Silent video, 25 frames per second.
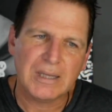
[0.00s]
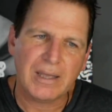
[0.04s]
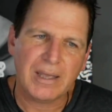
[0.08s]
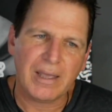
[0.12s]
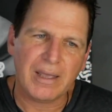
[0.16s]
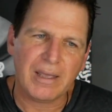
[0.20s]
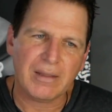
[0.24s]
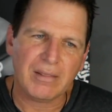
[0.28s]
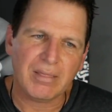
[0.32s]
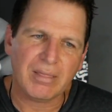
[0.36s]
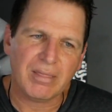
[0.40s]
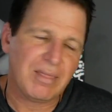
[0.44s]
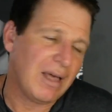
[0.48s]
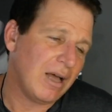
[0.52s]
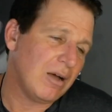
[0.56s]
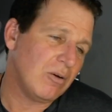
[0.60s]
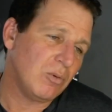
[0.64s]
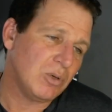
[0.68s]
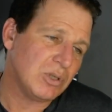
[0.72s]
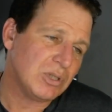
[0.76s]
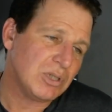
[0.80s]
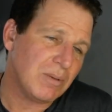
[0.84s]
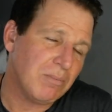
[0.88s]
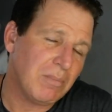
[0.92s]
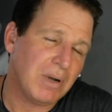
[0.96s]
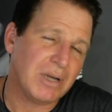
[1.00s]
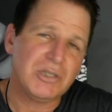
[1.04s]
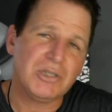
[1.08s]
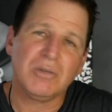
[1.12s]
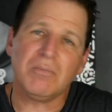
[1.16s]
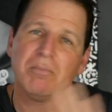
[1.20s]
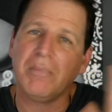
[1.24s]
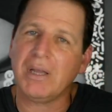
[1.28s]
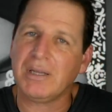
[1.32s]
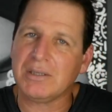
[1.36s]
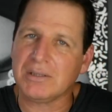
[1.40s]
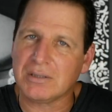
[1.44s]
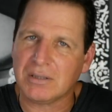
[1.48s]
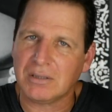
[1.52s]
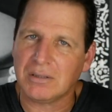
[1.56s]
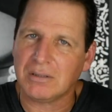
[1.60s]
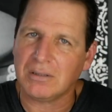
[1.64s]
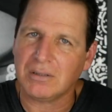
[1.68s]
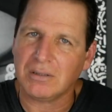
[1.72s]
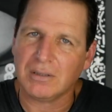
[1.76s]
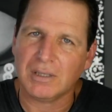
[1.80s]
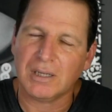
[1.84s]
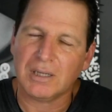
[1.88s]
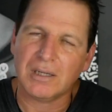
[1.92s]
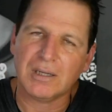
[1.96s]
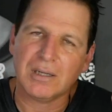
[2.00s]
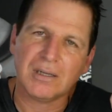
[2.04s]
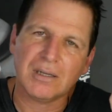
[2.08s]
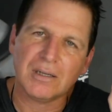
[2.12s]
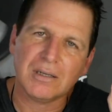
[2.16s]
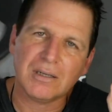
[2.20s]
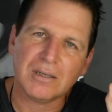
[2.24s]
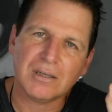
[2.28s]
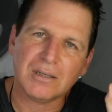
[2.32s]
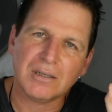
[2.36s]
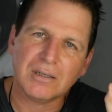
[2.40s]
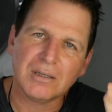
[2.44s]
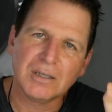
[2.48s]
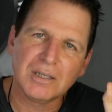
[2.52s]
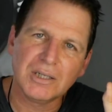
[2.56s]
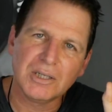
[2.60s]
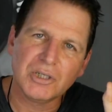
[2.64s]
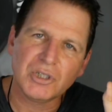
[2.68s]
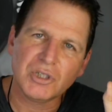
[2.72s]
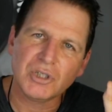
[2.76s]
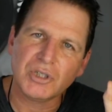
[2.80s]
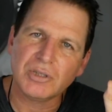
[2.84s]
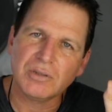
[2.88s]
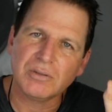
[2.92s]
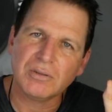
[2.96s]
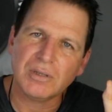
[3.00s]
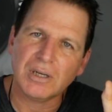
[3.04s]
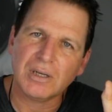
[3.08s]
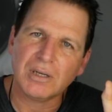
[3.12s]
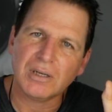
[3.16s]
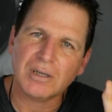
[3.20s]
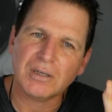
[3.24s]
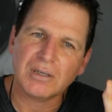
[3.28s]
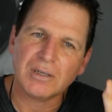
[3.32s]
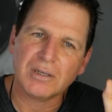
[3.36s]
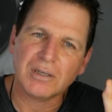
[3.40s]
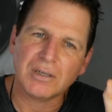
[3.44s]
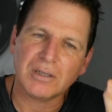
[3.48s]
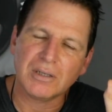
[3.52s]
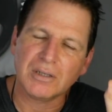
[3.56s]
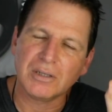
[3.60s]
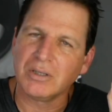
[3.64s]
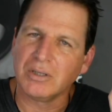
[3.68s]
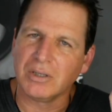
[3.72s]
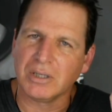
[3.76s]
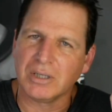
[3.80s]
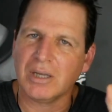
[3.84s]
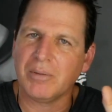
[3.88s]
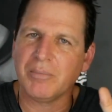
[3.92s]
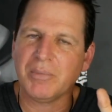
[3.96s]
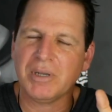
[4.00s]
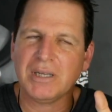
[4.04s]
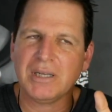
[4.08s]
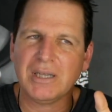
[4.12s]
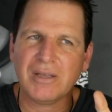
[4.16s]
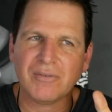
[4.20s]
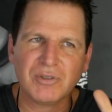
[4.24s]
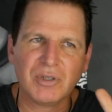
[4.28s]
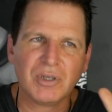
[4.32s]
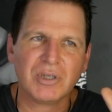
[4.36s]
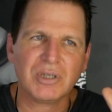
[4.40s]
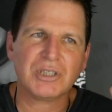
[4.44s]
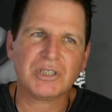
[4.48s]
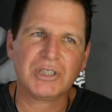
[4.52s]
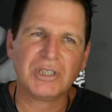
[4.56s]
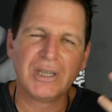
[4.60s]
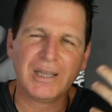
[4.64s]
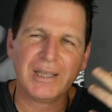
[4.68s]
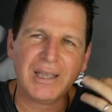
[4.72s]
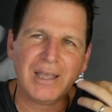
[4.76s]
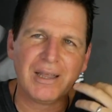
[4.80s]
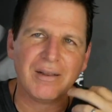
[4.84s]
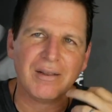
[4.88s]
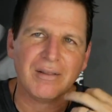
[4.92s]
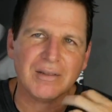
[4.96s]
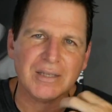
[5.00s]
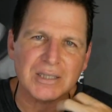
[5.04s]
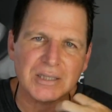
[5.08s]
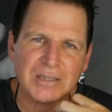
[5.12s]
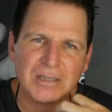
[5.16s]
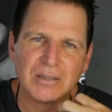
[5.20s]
And that was a monumental look. I mean, you have to understand, again,